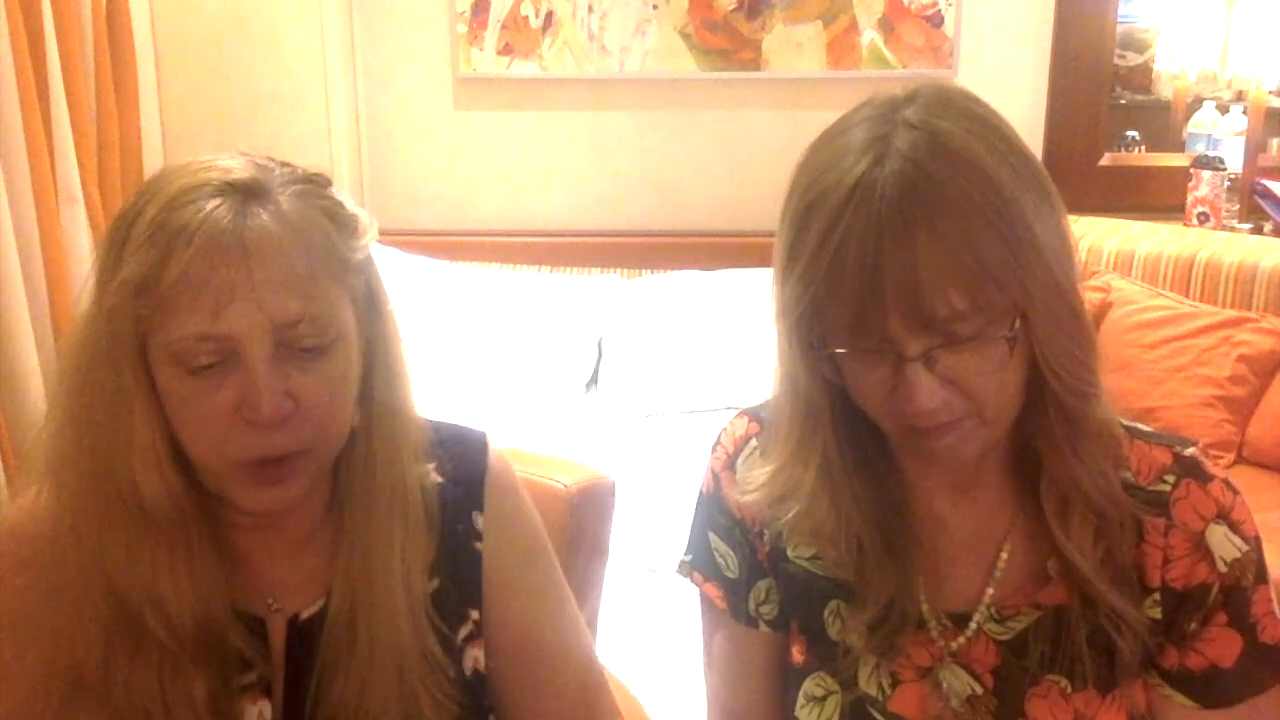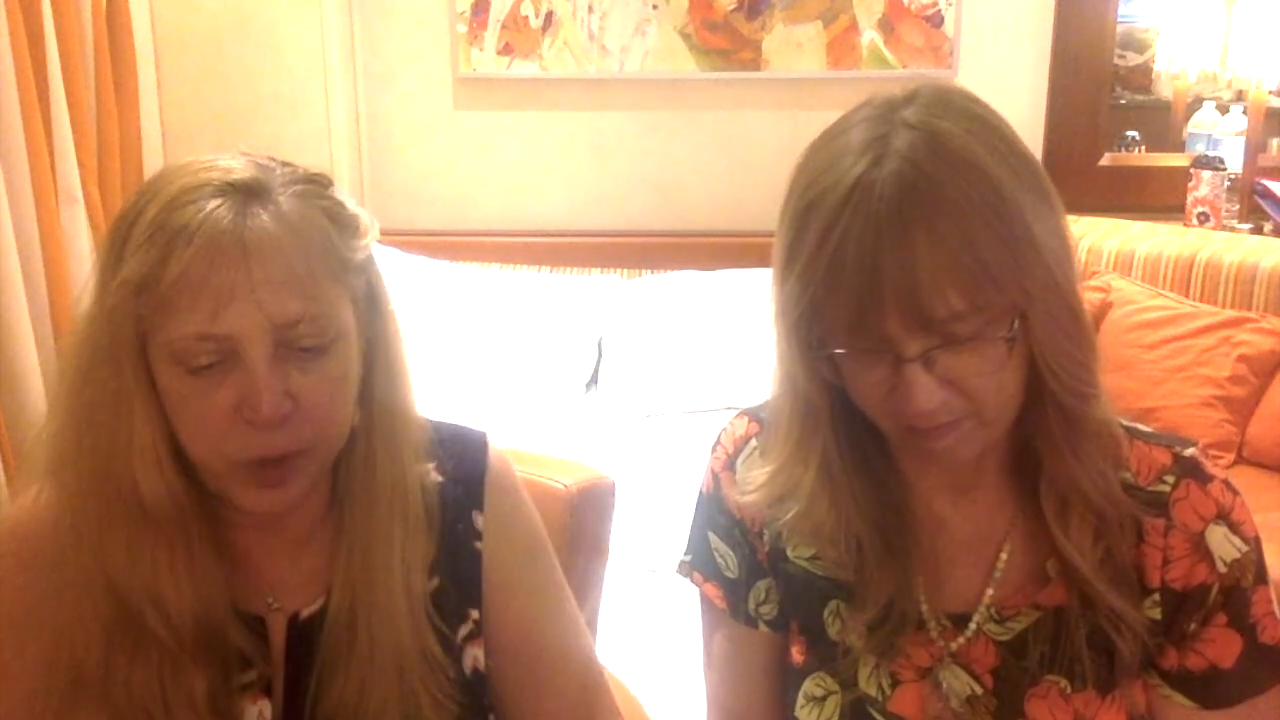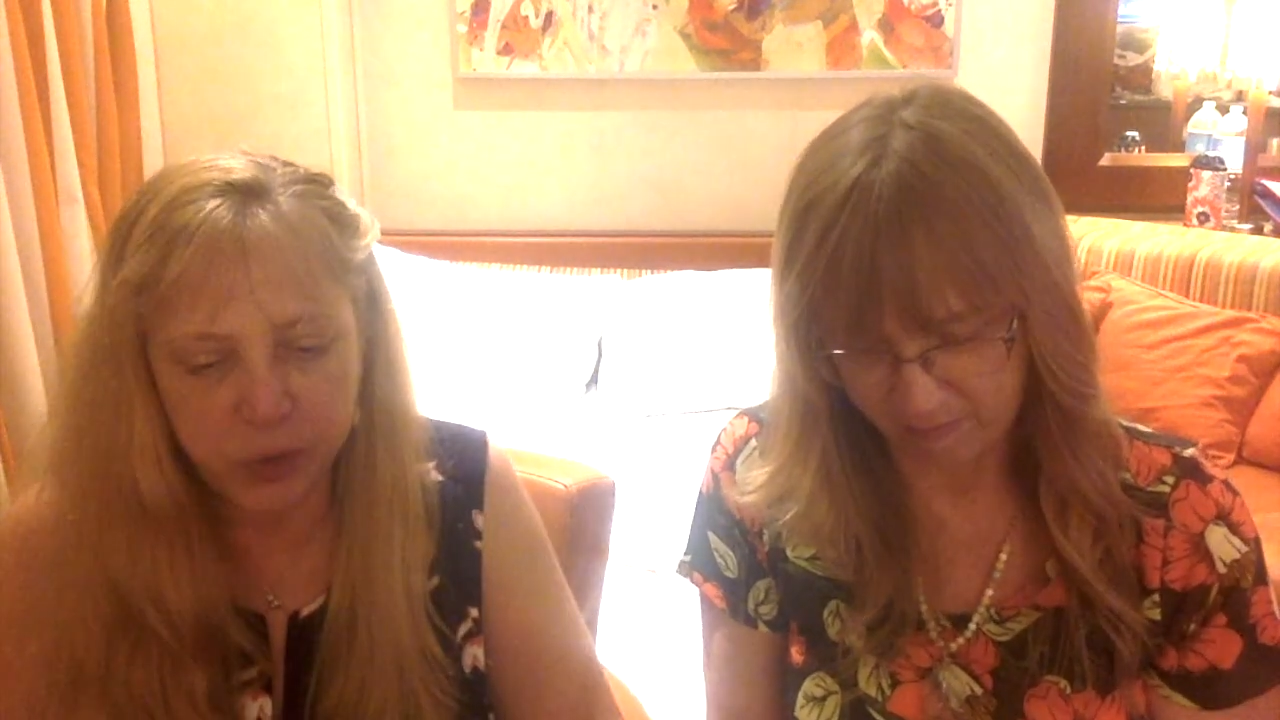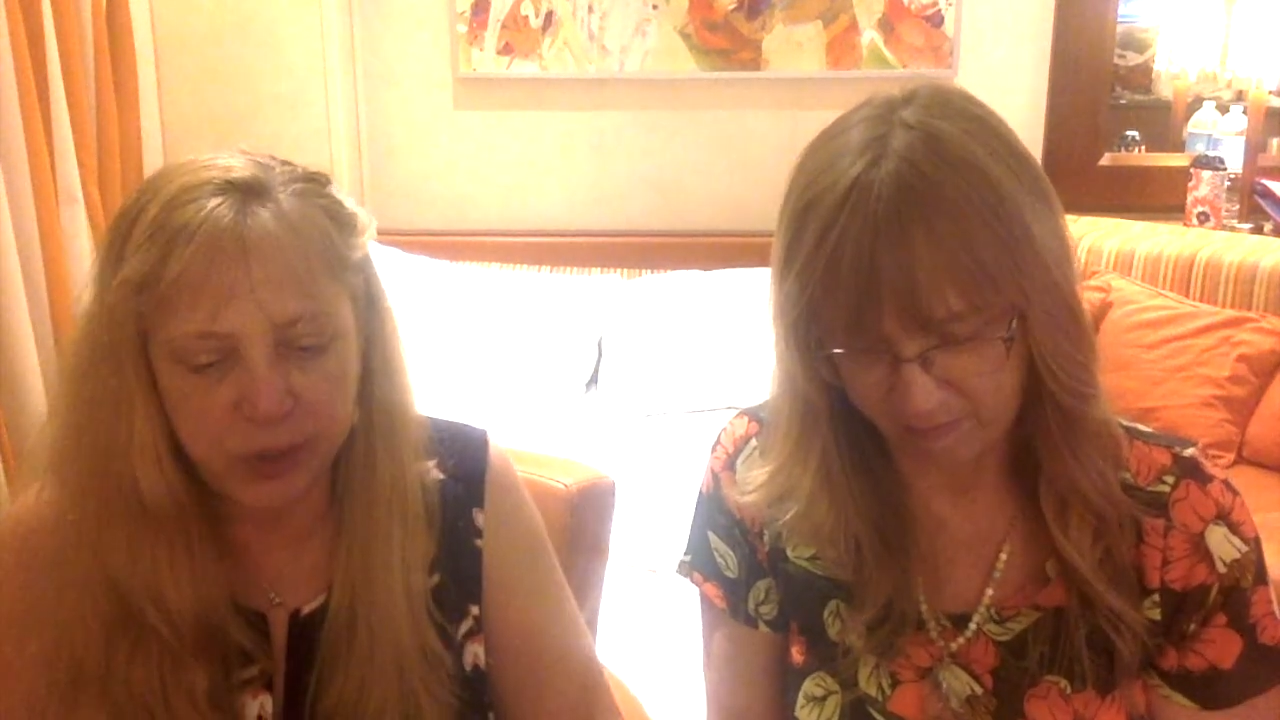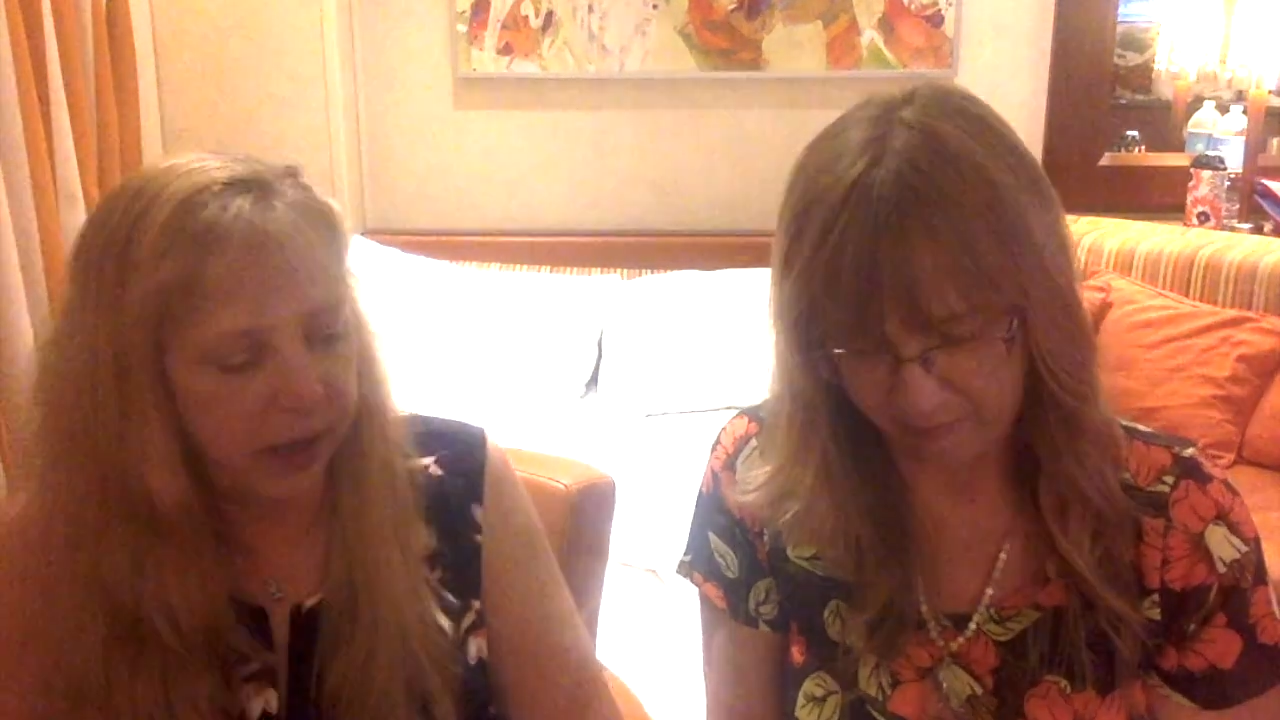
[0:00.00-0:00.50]

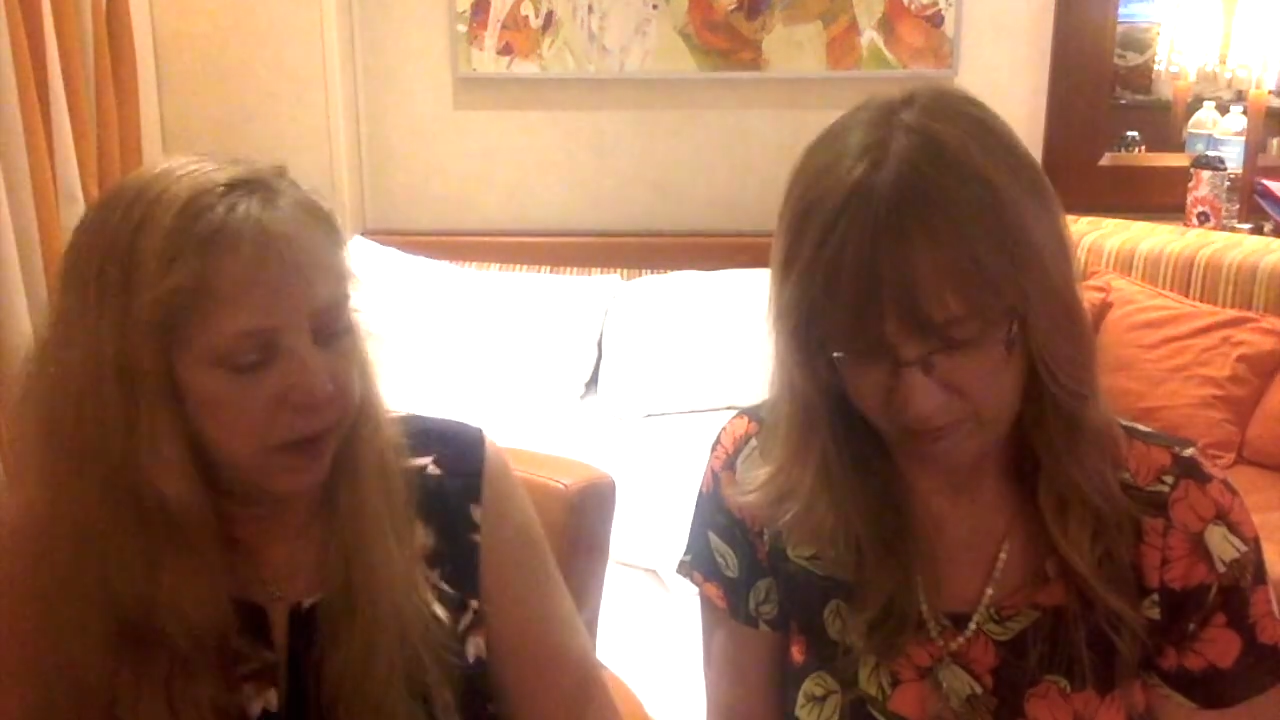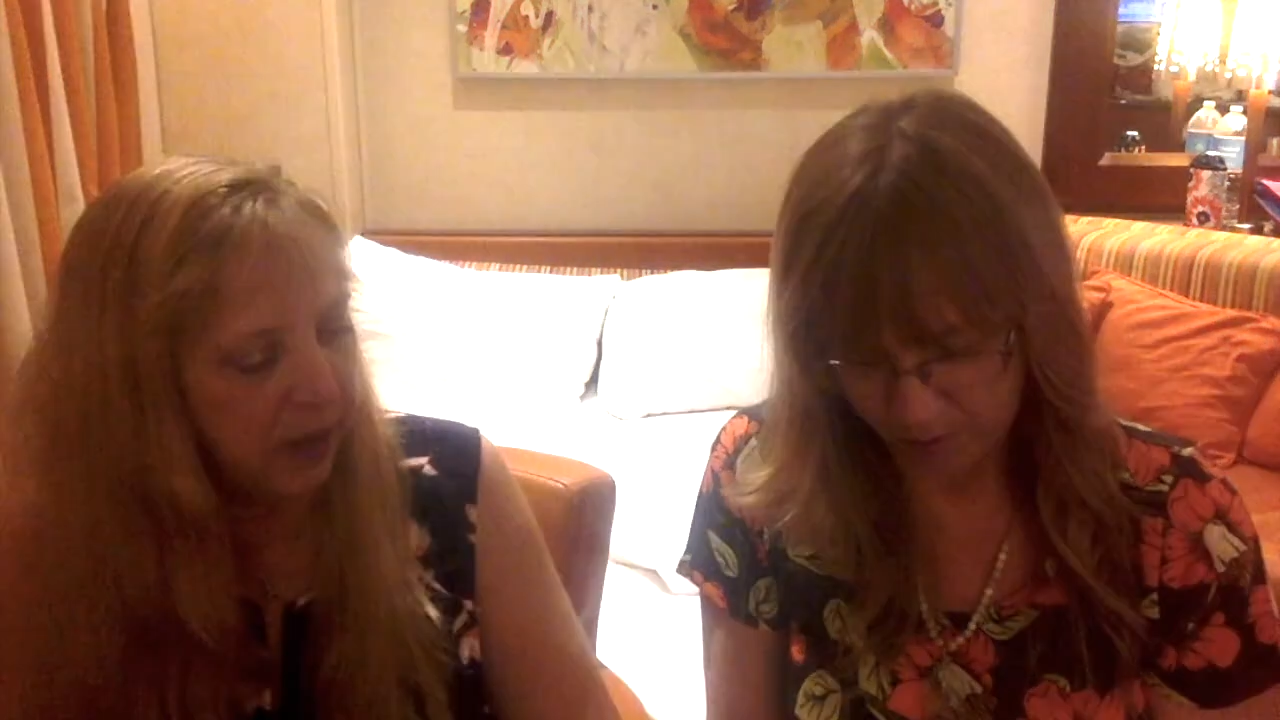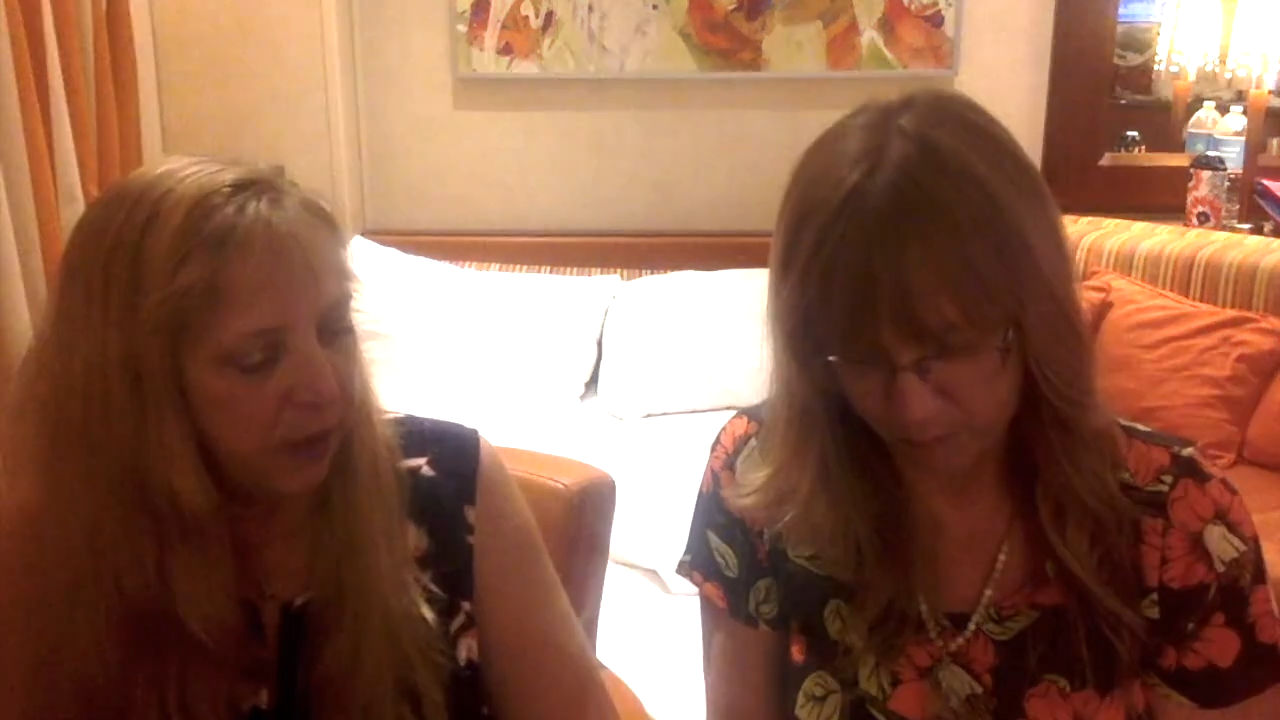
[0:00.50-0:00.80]
what you get.